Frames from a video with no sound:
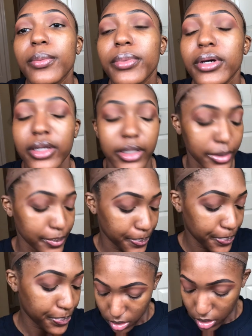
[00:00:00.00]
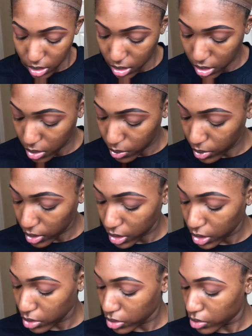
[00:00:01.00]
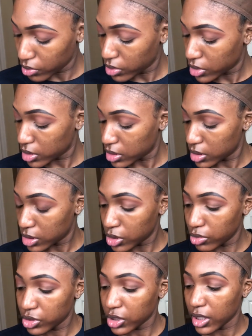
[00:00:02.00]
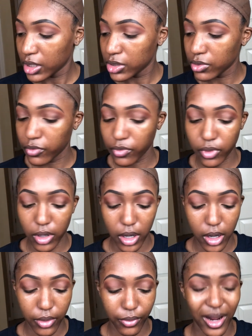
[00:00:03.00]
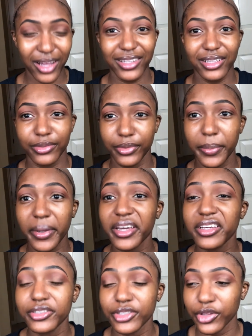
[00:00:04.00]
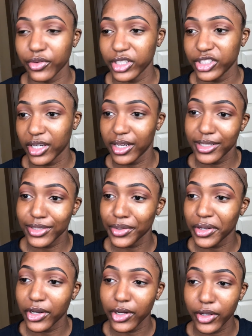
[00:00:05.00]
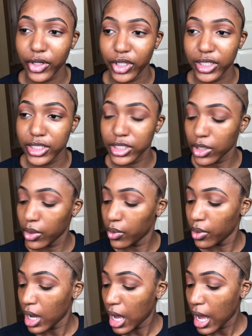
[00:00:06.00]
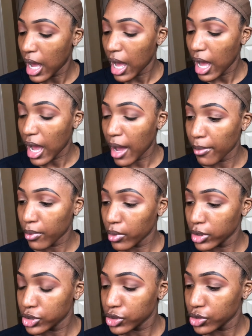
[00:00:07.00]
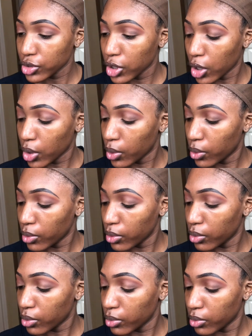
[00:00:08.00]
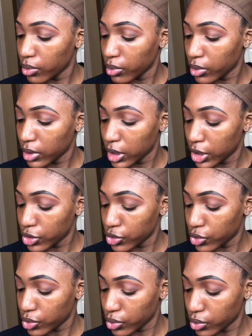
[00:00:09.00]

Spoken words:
but yeah. We're gonna use 2 shades for our, we might use 3 shades on our crease. So I'm going to go into